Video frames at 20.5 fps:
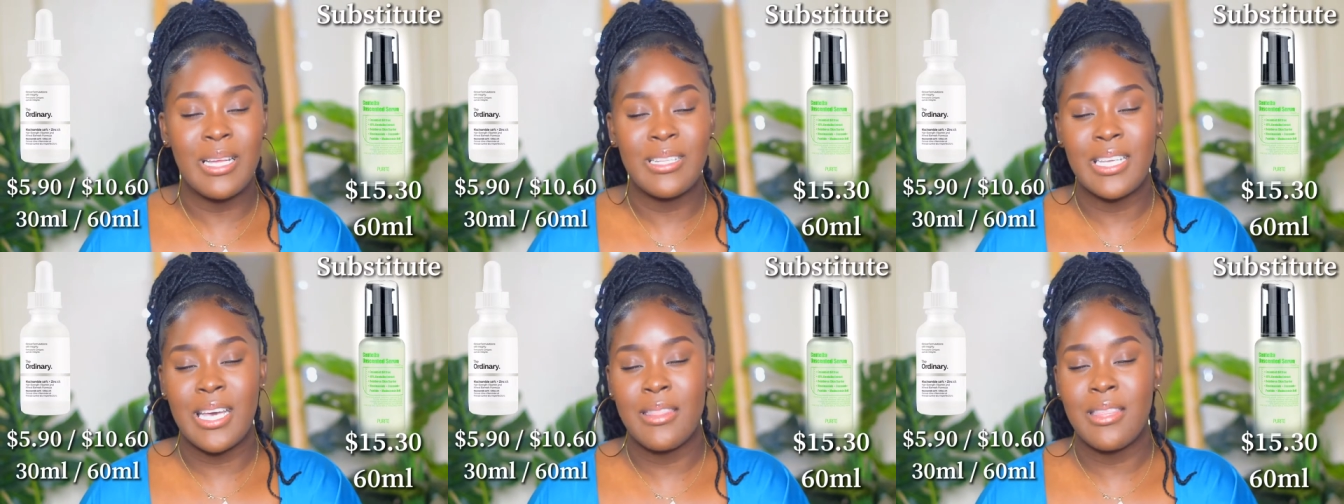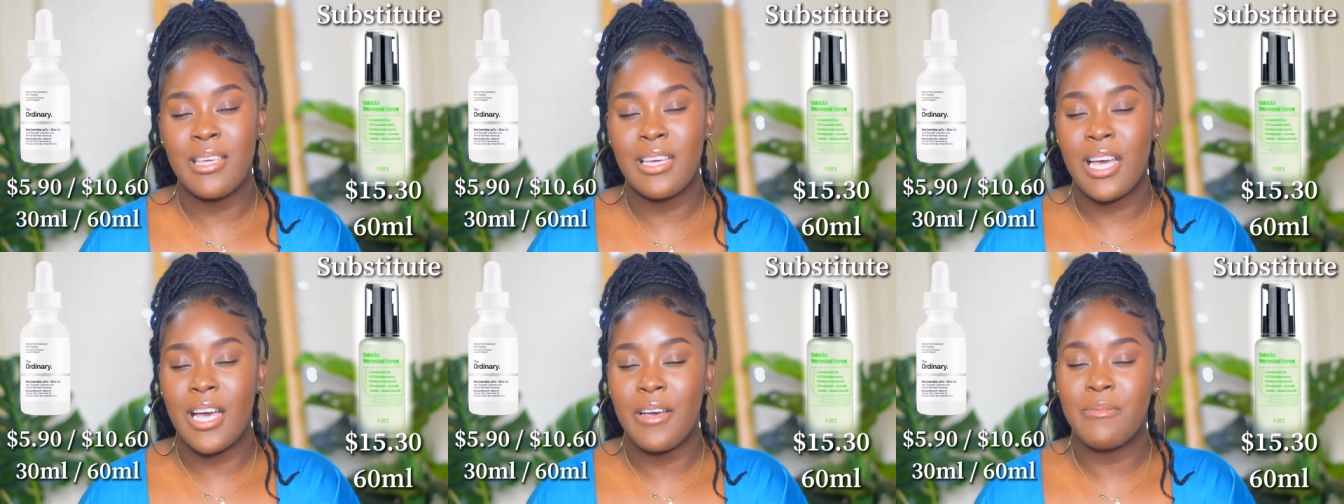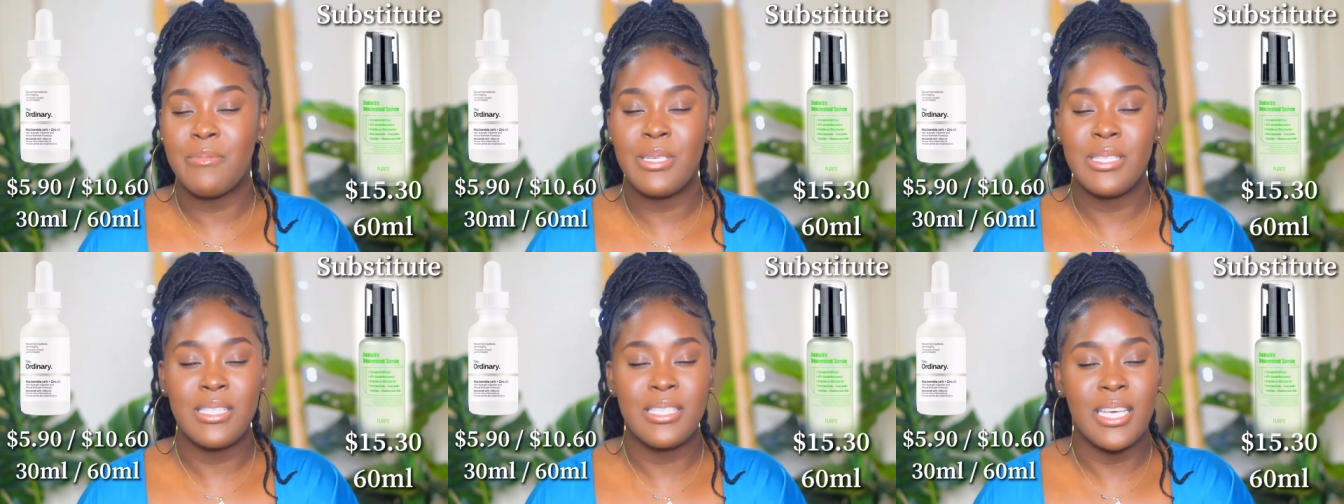I think I've
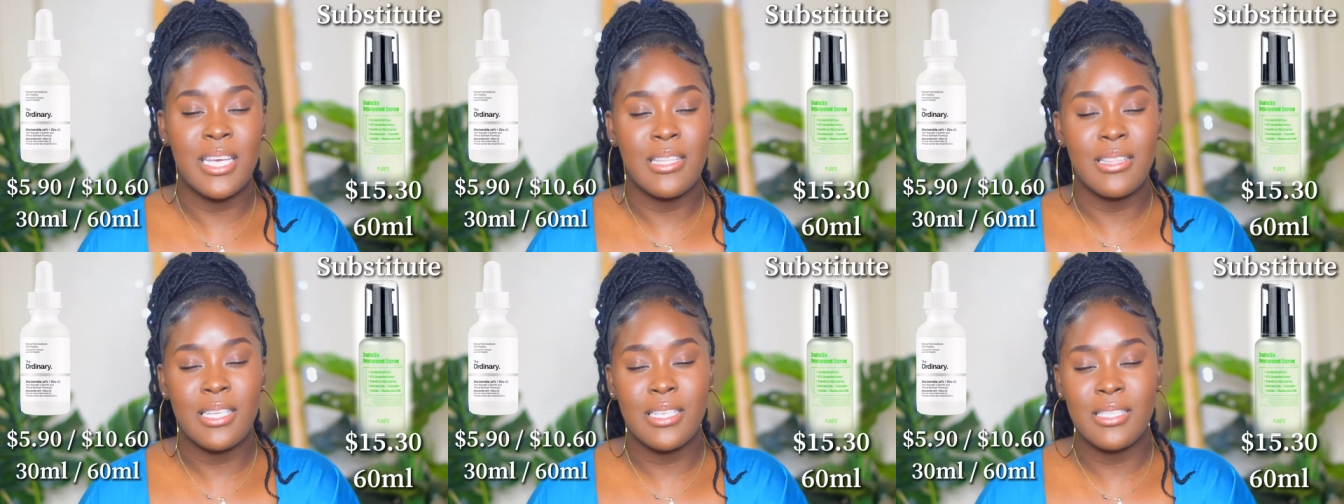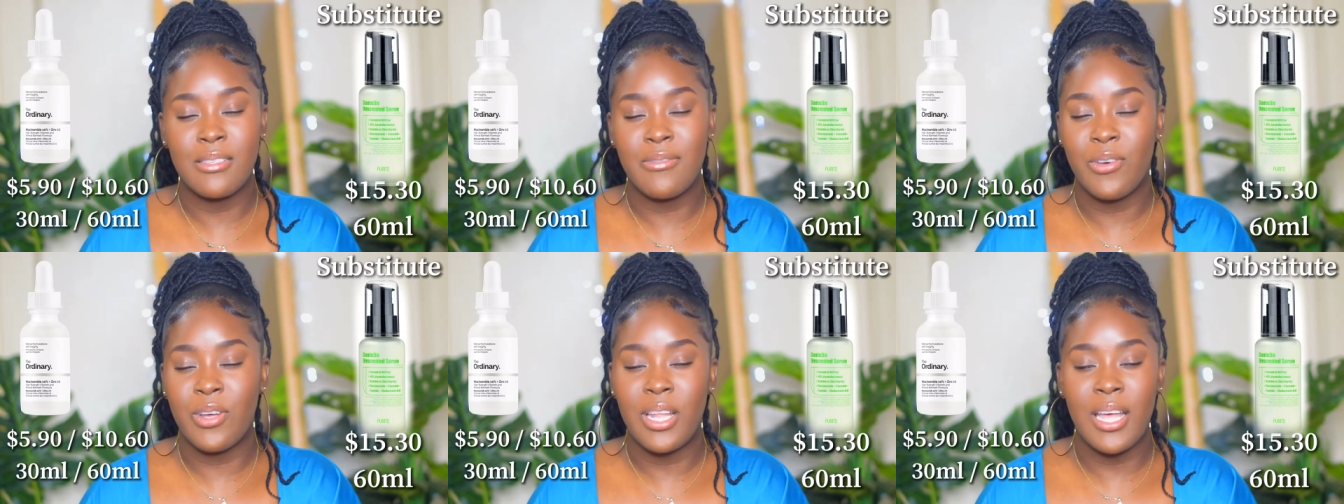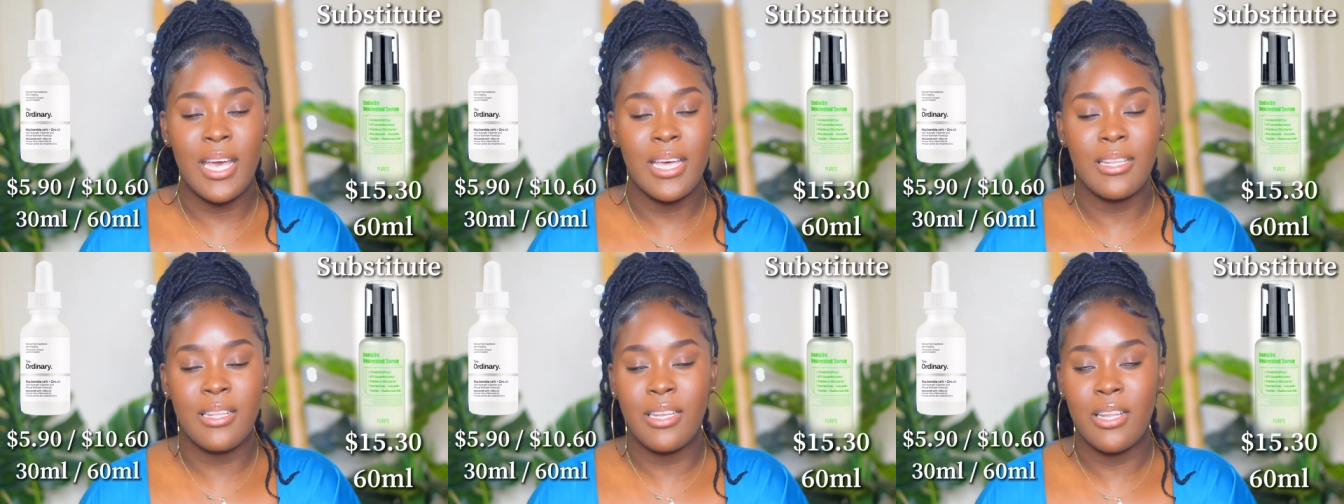been saying this for
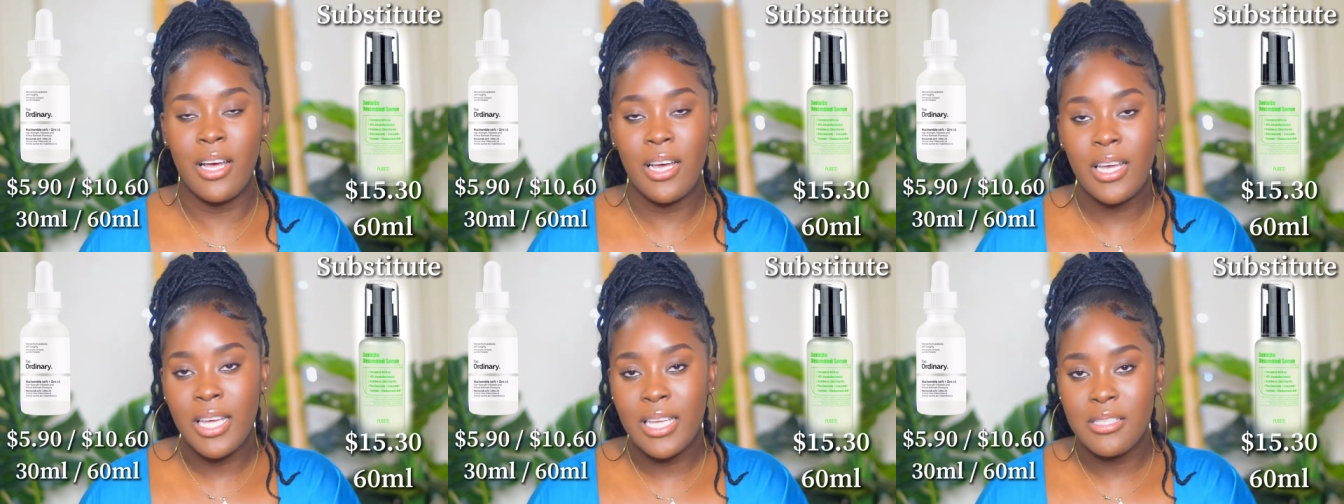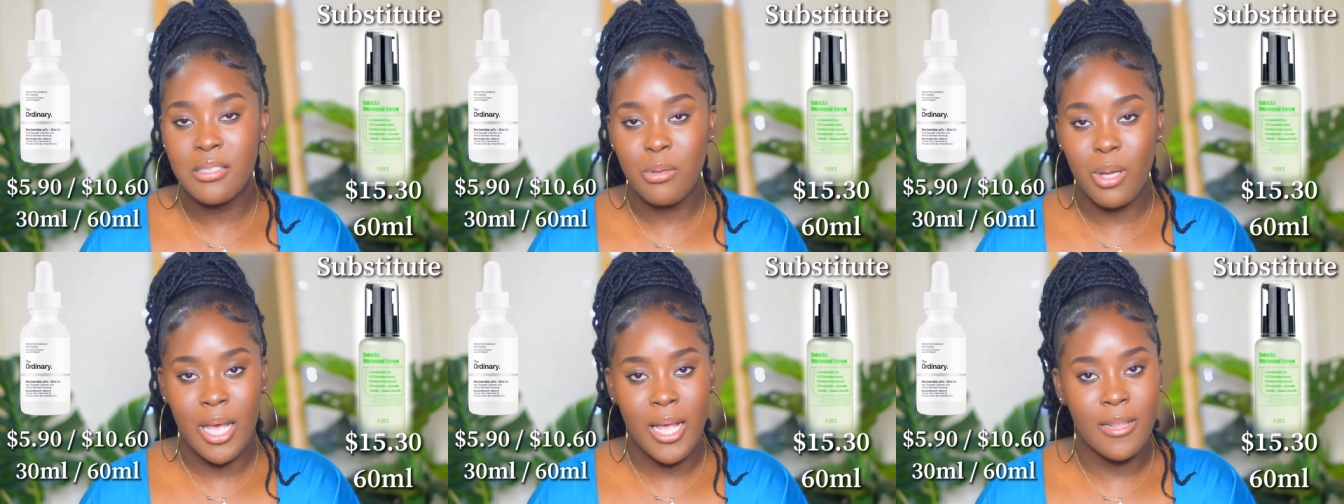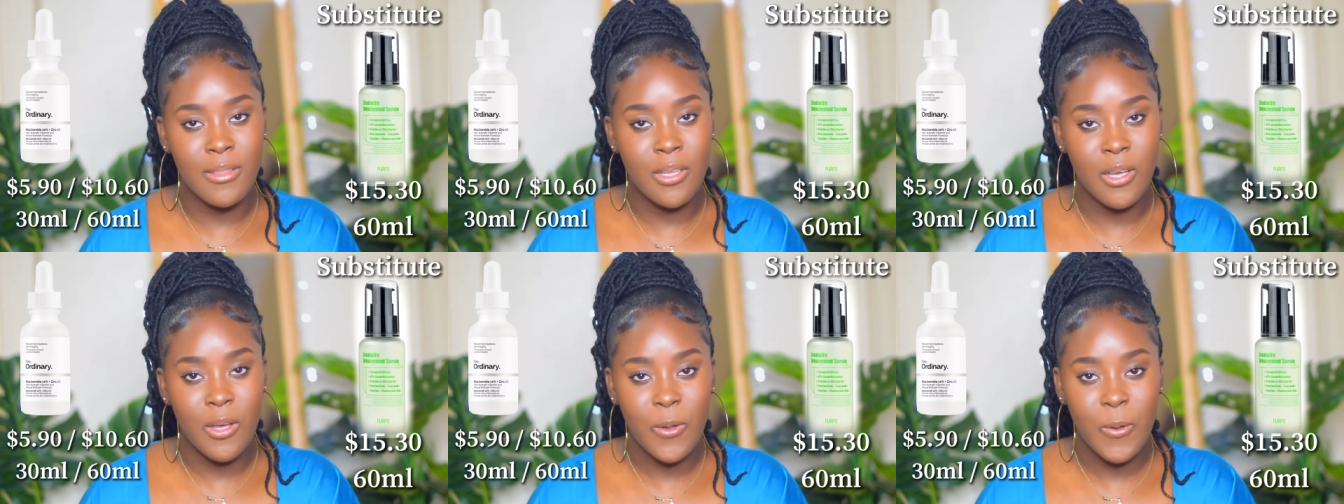like the longest while
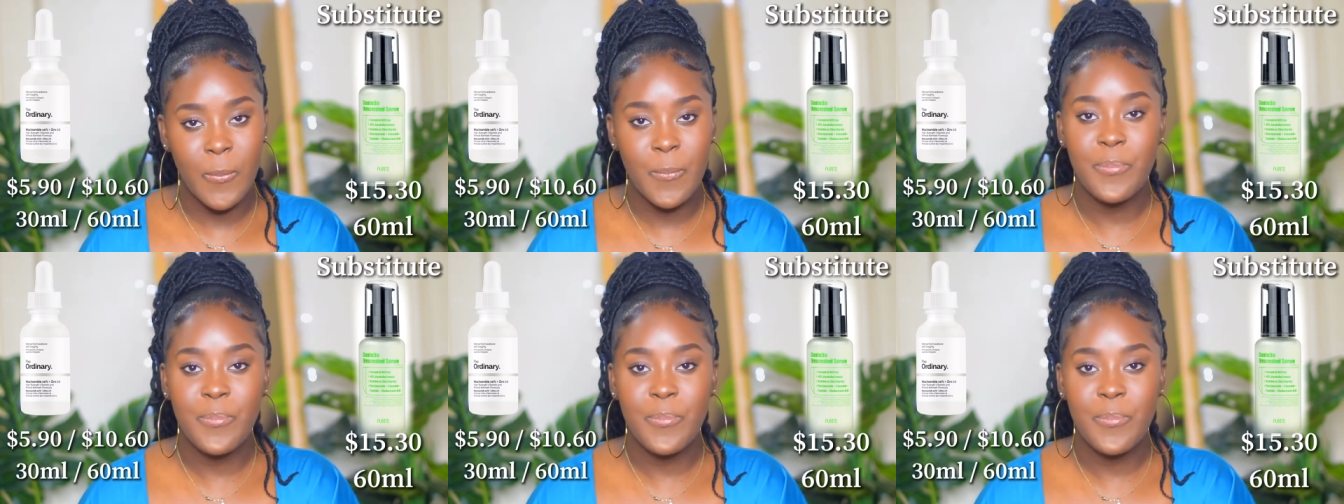now